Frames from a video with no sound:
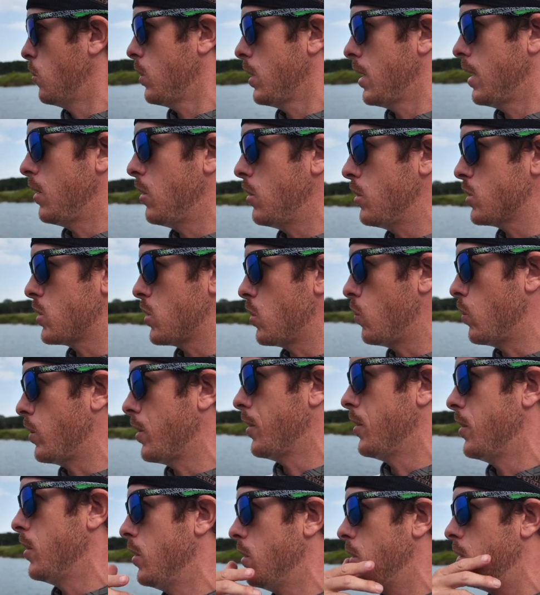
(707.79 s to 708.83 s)
what I also
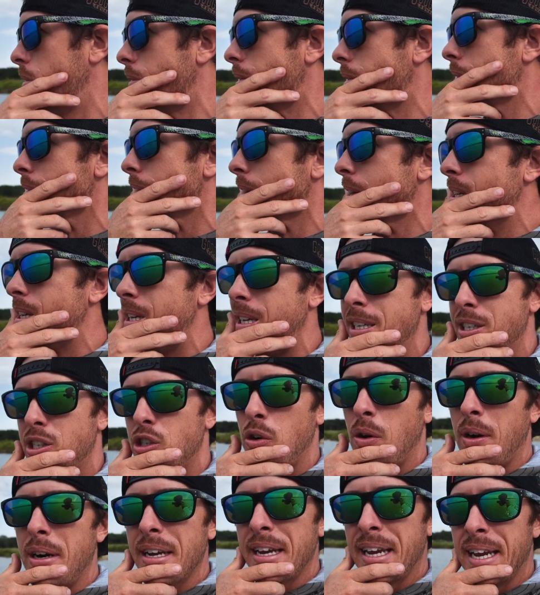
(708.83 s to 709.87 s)
want to do is
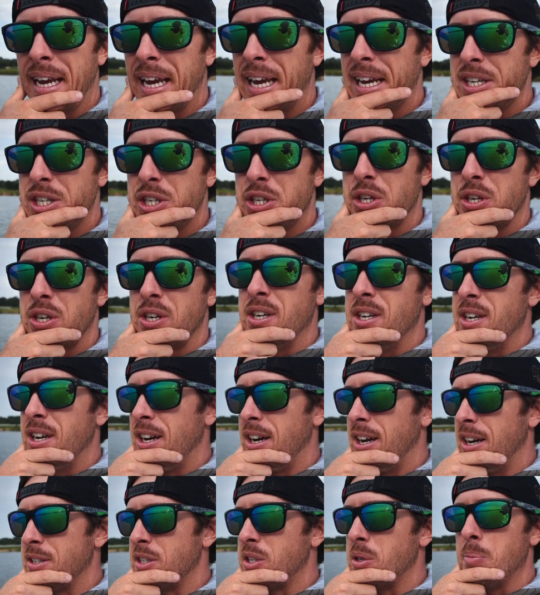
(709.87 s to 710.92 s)
try to catch
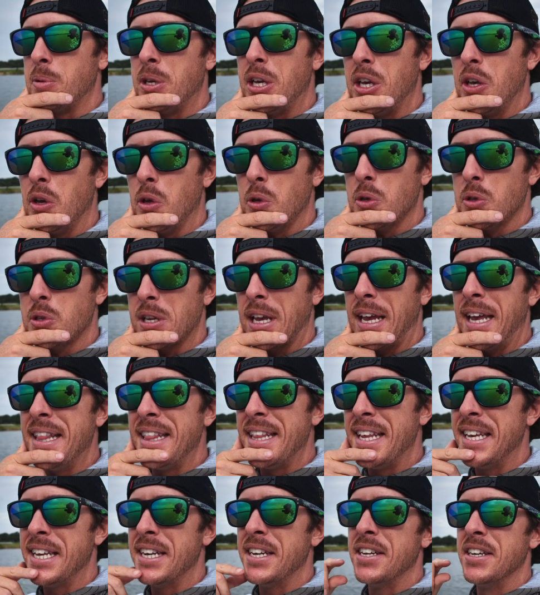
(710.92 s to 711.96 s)
uh, some gills and
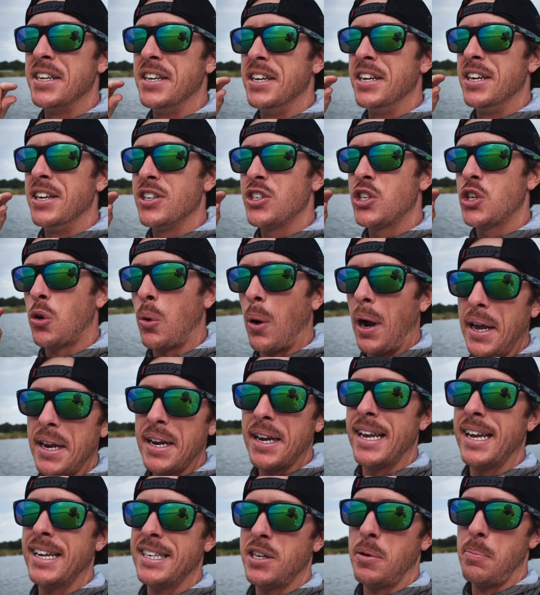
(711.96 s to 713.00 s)
then try to
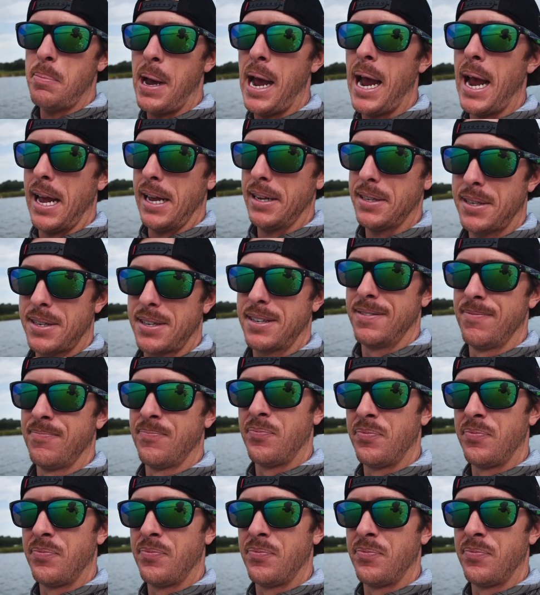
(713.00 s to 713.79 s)
catch a bass.